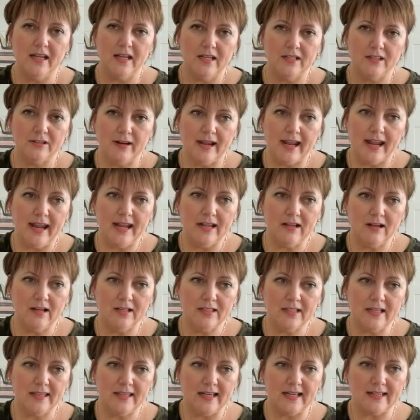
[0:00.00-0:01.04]
do I hang on
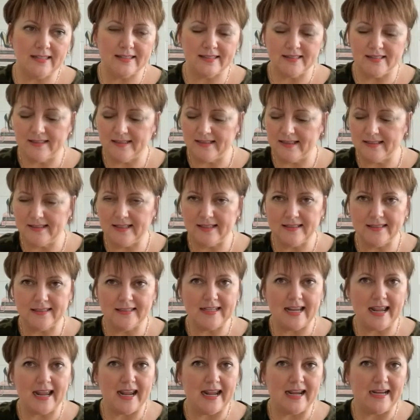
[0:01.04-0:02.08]
to this? Does it
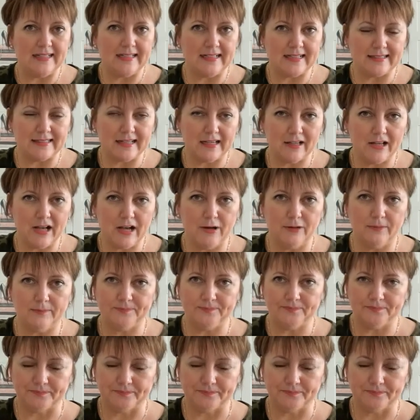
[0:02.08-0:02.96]
stay? Does it go?